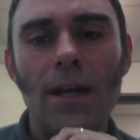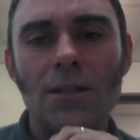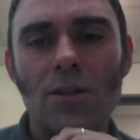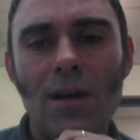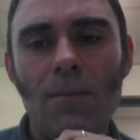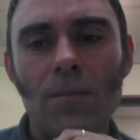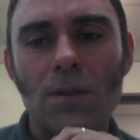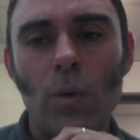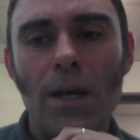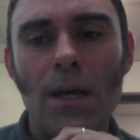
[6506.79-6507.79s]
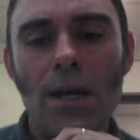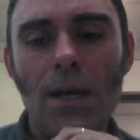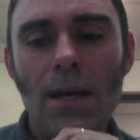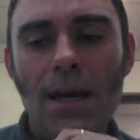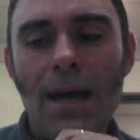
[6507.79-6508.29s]
Instagram, Twitter.
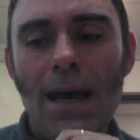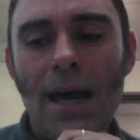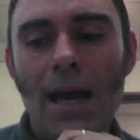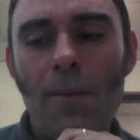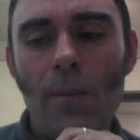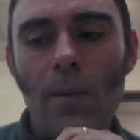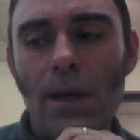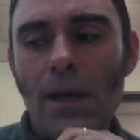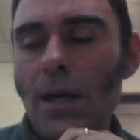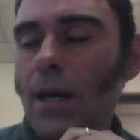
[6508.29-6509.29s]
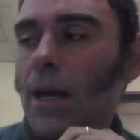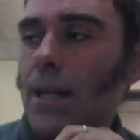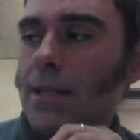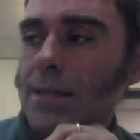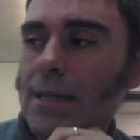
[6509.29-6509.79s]
Um,
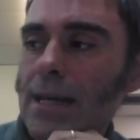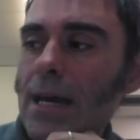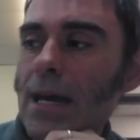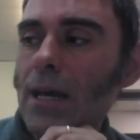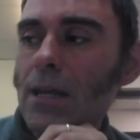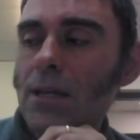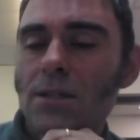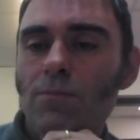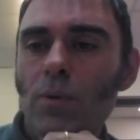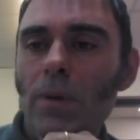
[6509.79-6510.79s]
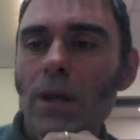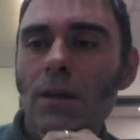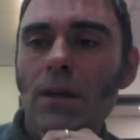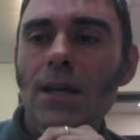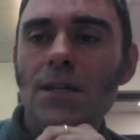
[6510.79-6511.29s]
it's uh, it's
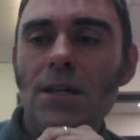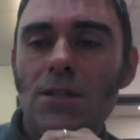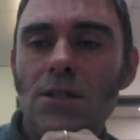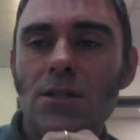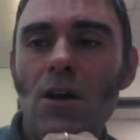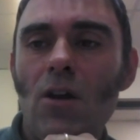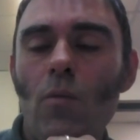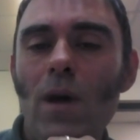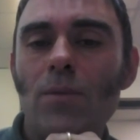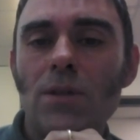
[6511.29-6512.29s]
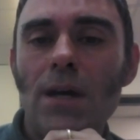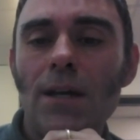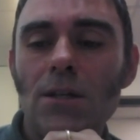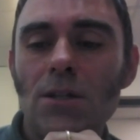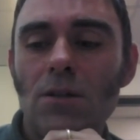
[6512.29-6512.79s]
probably easiest just to go to the website
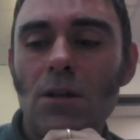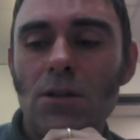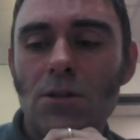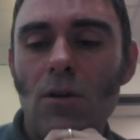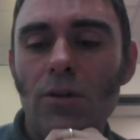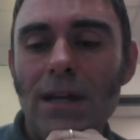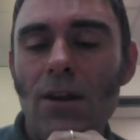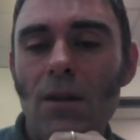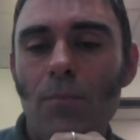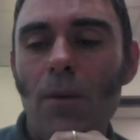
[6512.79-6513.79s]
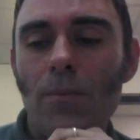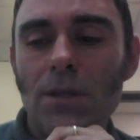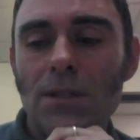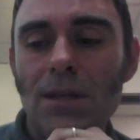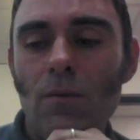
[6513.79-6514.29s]
and just scroll down to the bottom
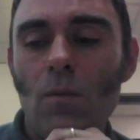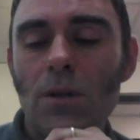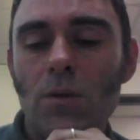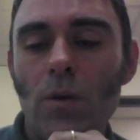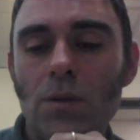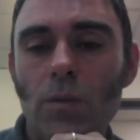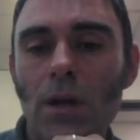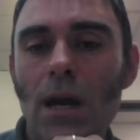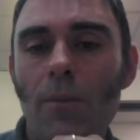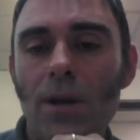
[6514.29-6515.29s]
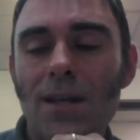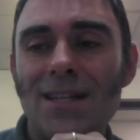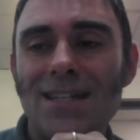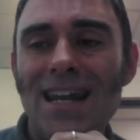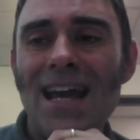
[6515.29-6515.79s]
to see which ones we are. But
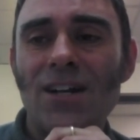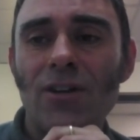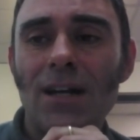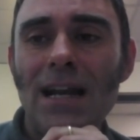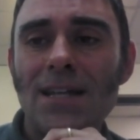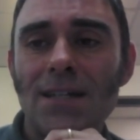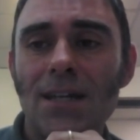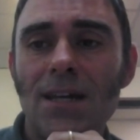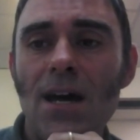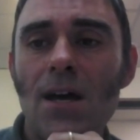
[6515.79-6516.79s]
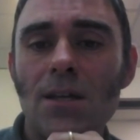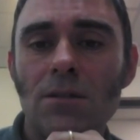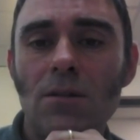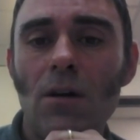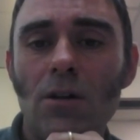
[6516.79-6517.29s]
it's
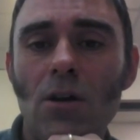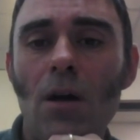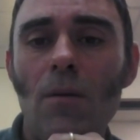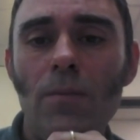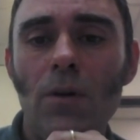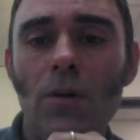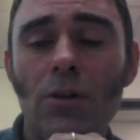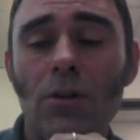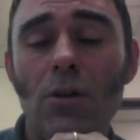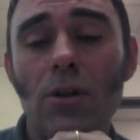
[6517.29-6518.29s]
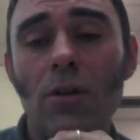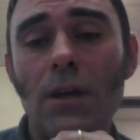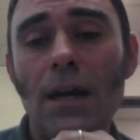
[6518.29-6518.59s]
electricclassiccars.com or .co.uk and